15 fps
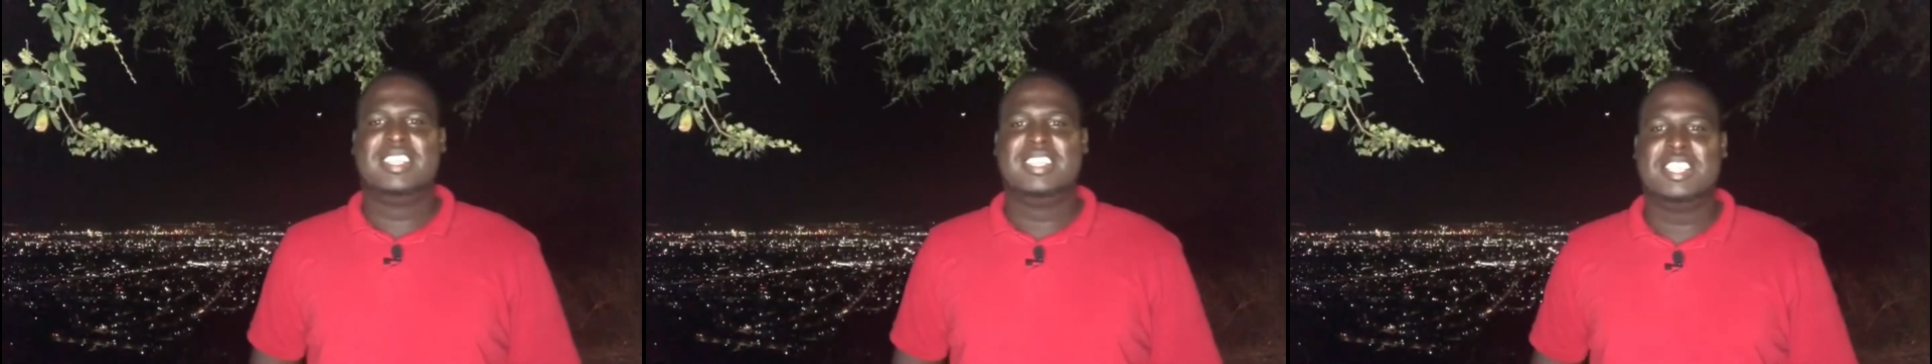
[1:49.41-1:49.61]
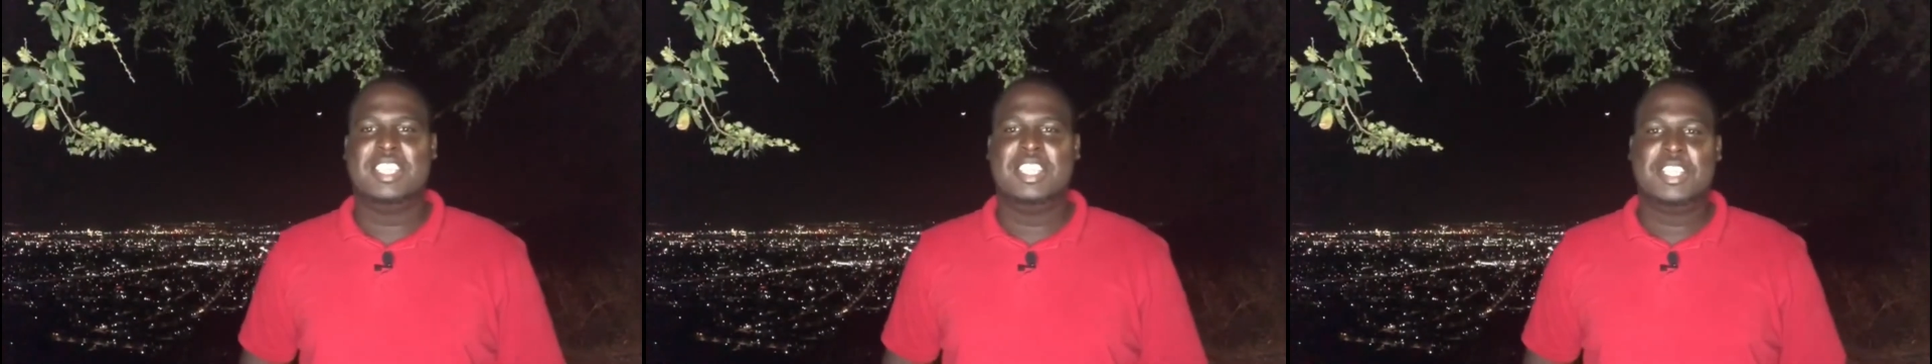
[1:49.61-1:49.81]

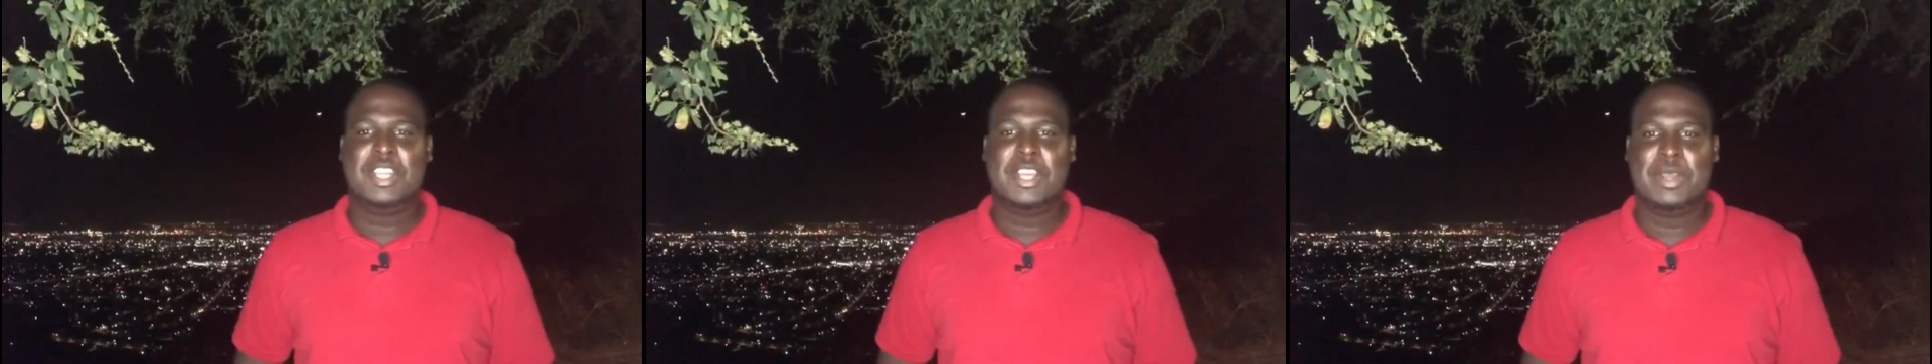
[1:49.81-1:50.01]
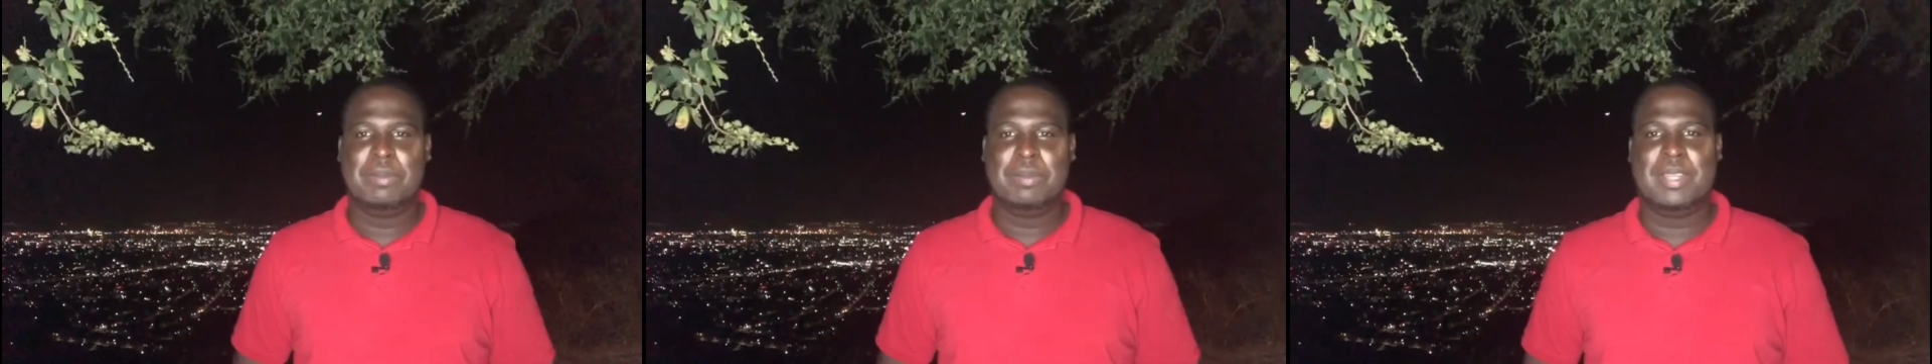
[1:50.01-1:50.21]
to
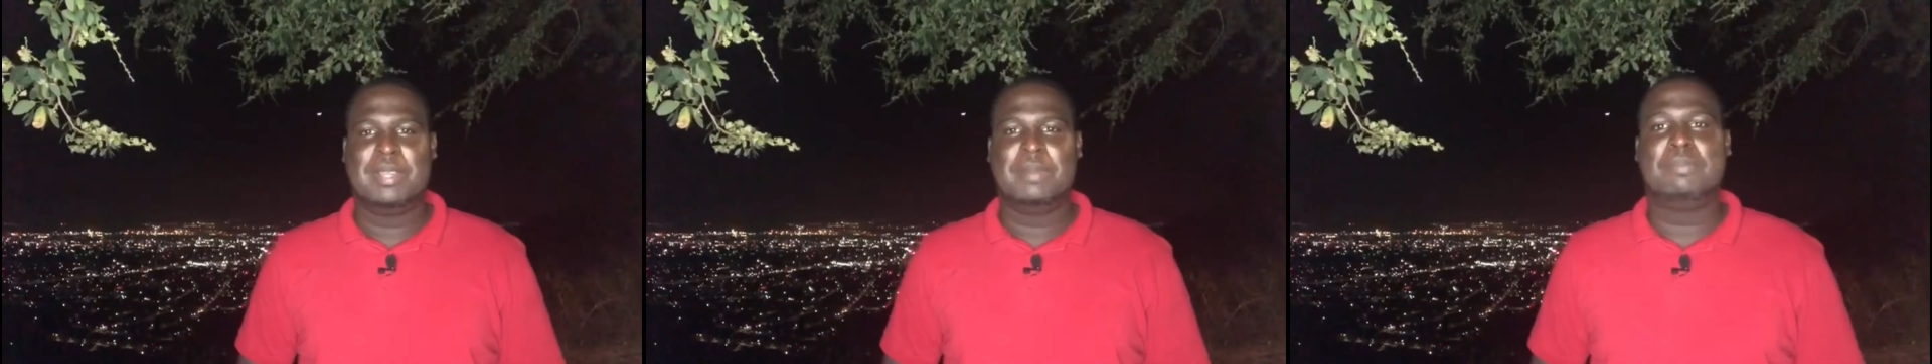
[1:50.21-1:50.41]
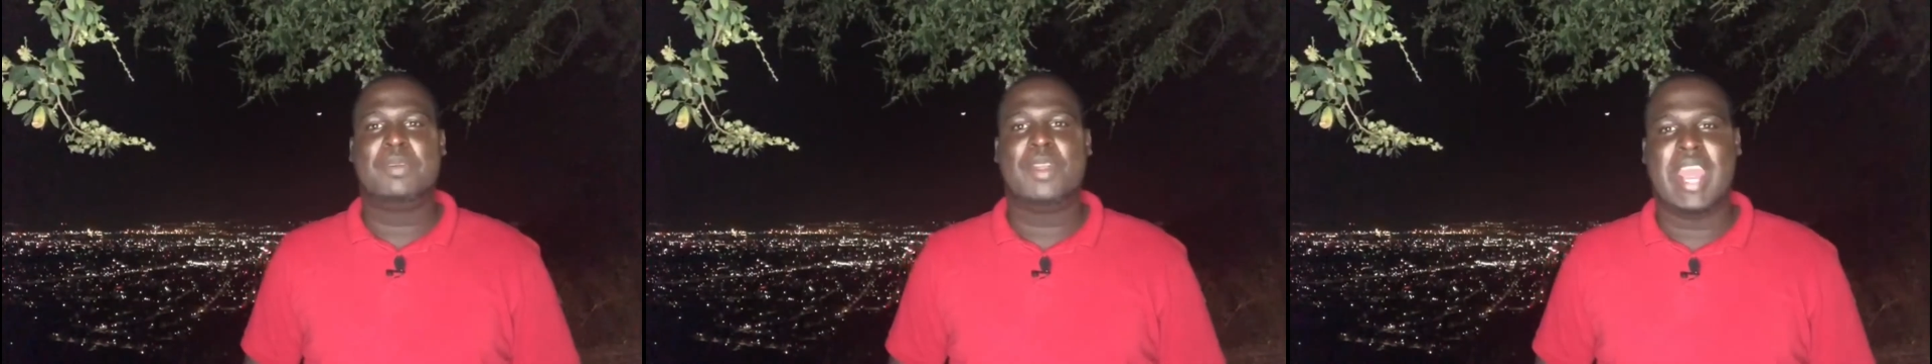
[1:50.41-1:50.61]
determine
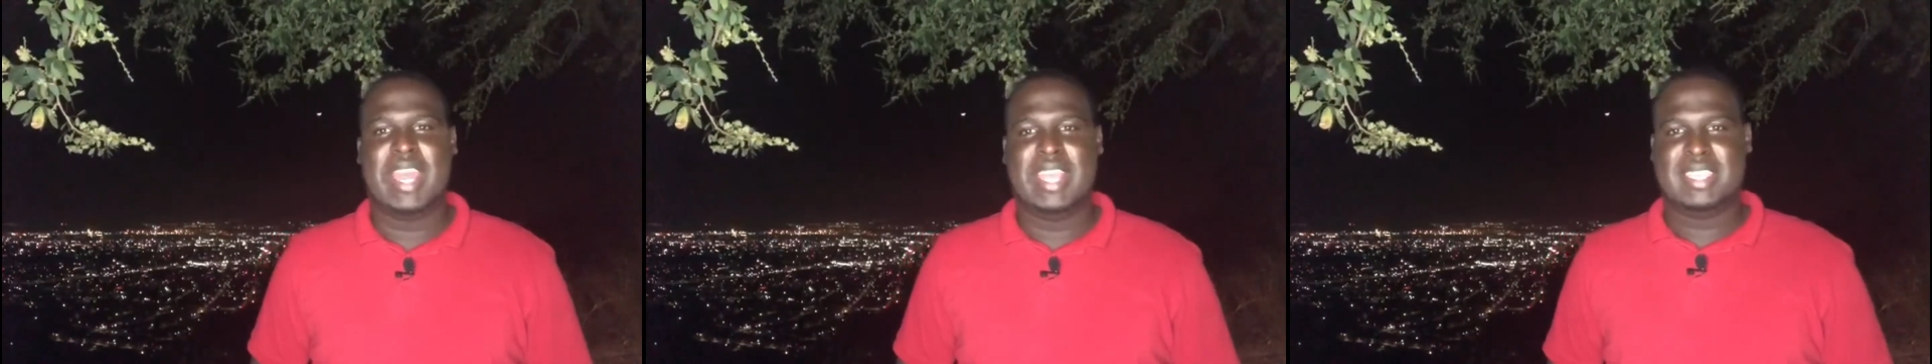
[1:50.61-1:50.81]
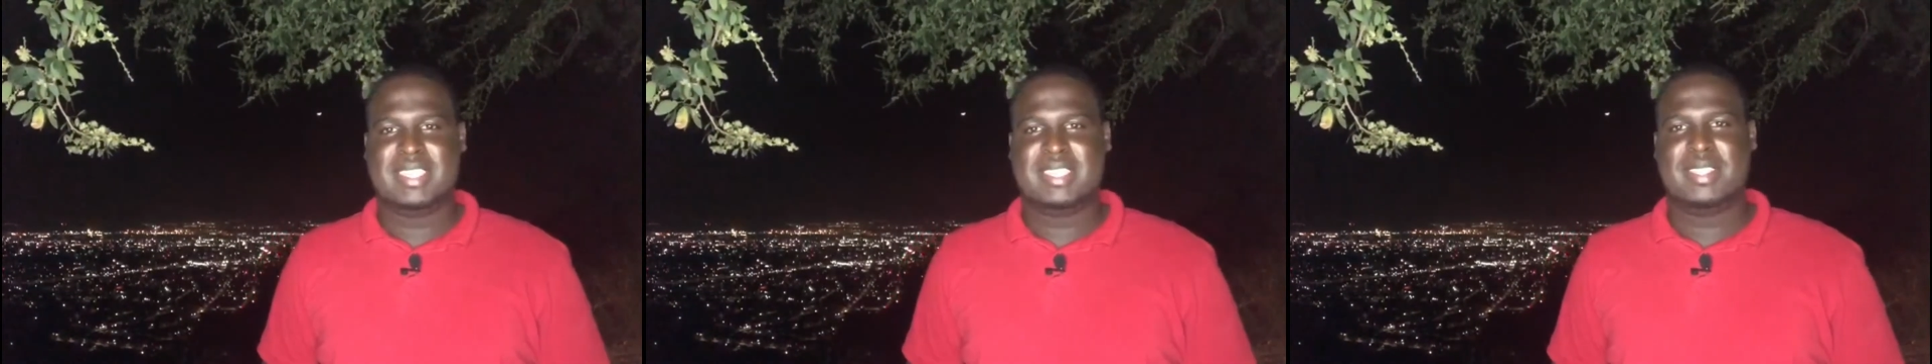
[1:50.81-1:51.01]
the
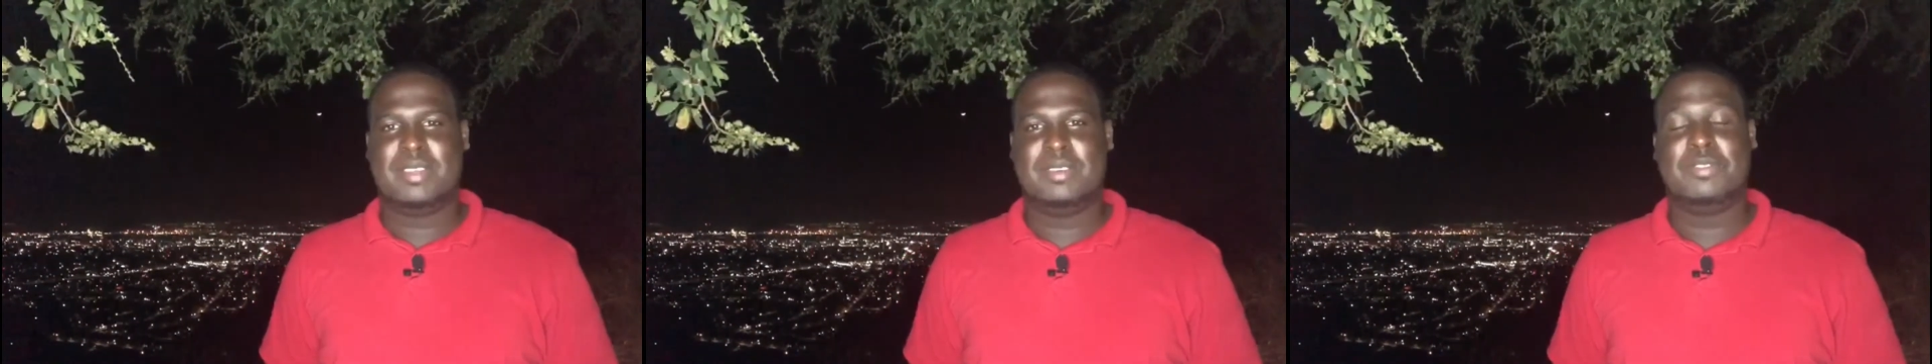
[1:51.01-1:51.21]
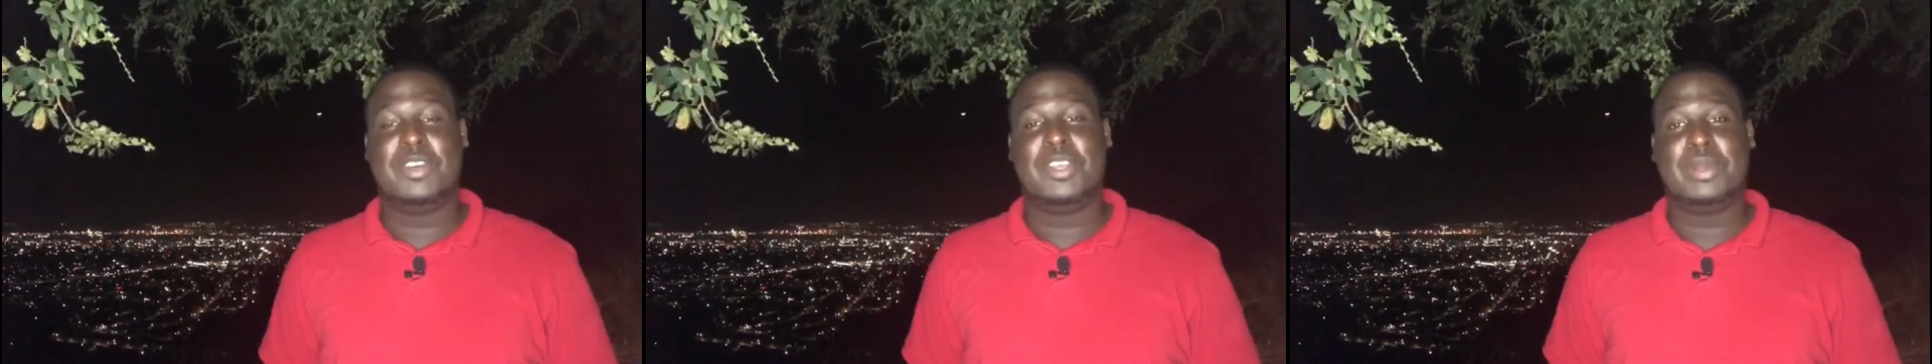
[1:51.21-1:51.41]
price
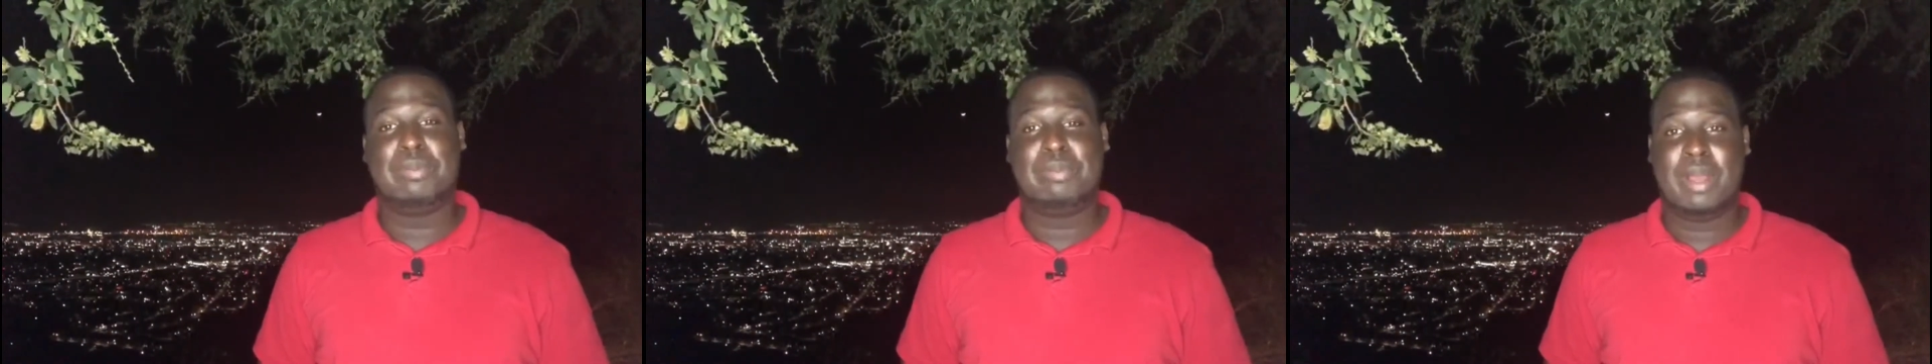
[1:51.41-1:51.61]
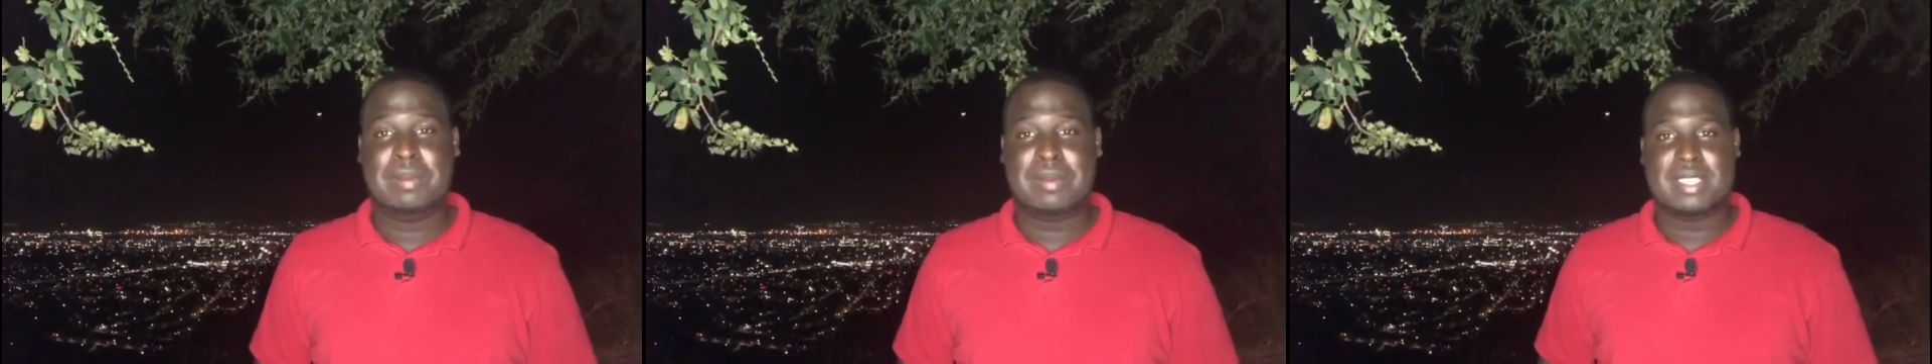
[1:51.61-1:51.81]
for your
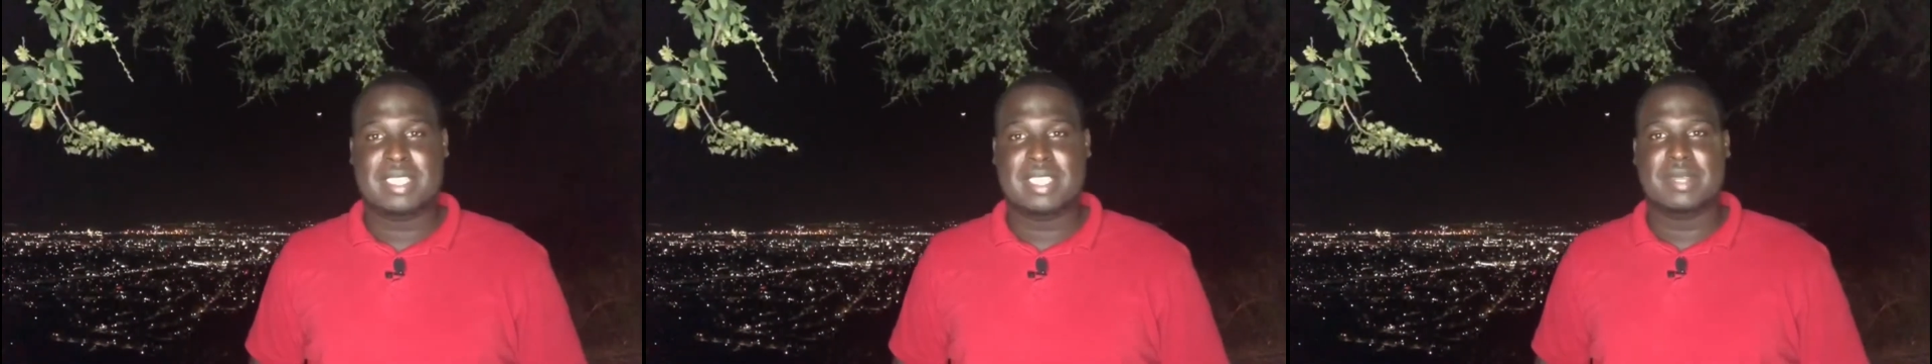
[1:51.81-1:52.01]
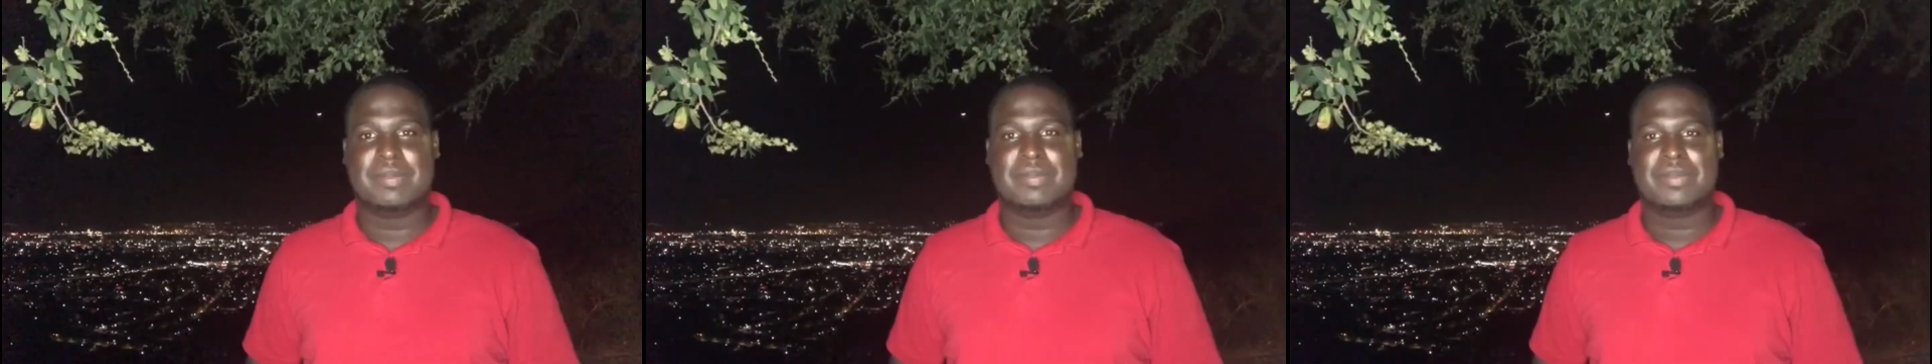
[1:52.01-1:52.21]

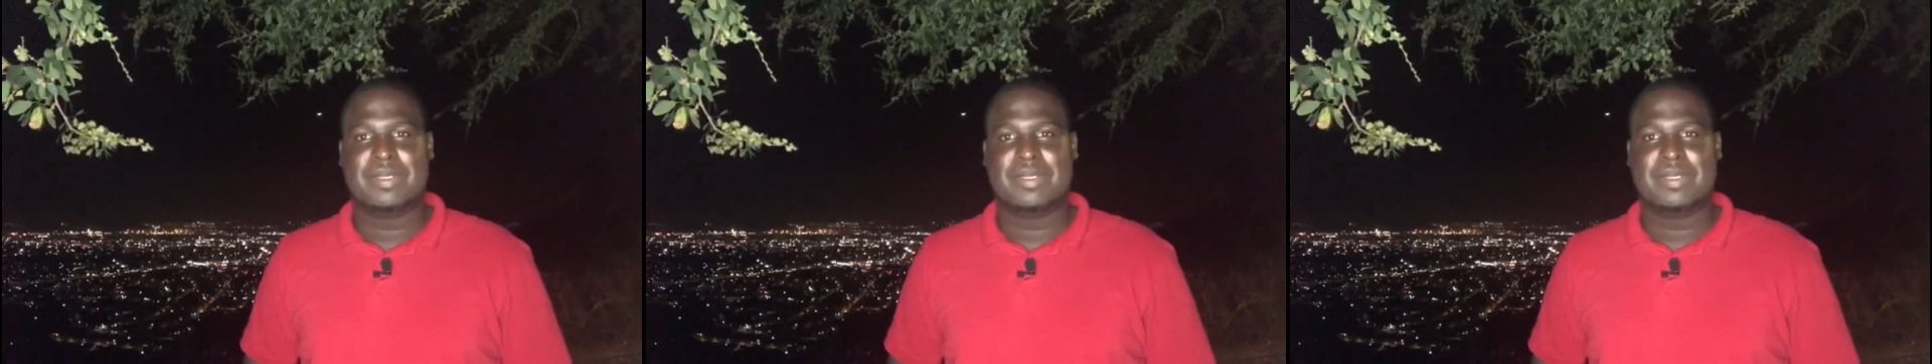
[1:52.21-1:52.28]
property.